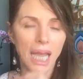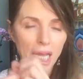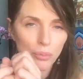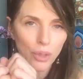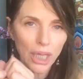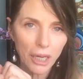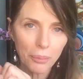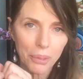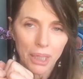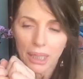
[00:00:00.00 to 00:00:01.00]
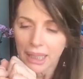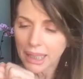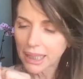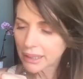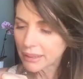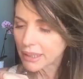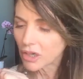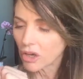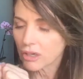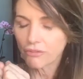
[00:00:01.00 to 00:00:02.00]
and we help heal it
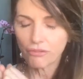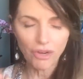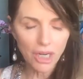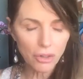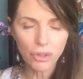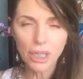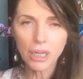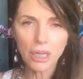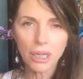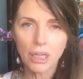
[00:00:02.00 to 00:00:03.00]
on a very